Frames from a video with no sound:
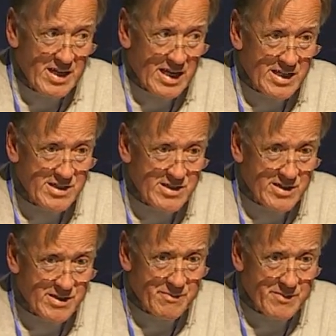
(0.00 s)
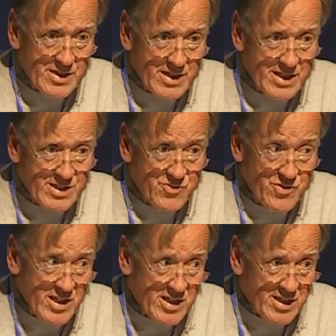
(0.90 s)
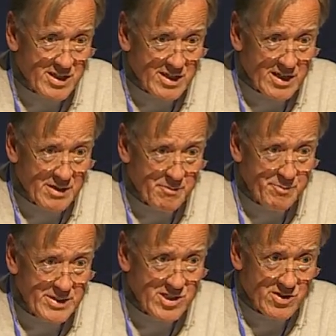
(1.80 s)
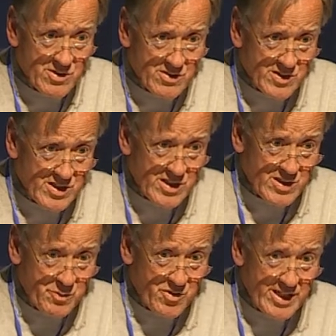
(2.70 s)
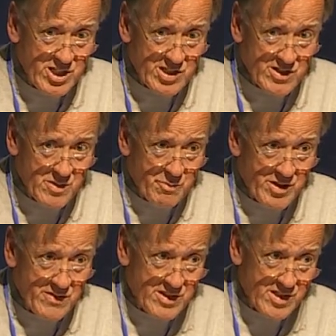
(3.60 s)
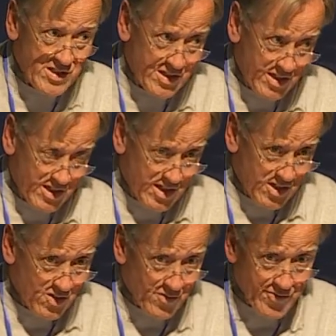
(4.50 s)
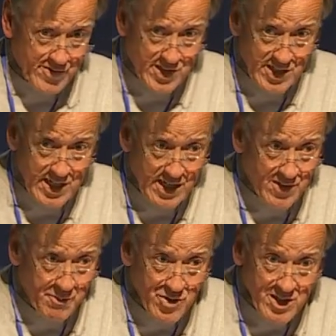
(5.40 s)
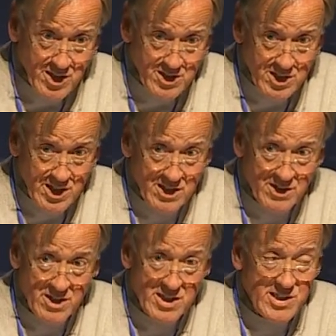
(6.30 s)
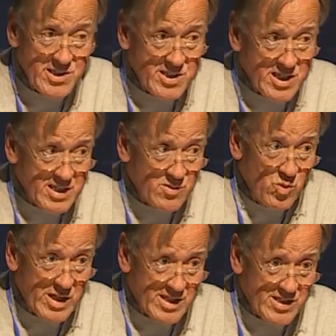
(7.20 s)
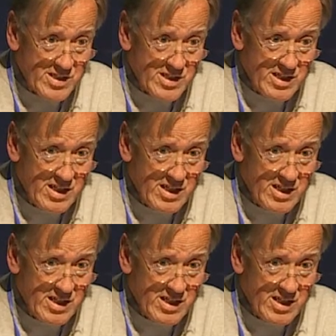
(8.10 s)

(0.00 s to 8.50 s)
And it's really Bisong's inspiration to bring this conference together, bringing together East and West,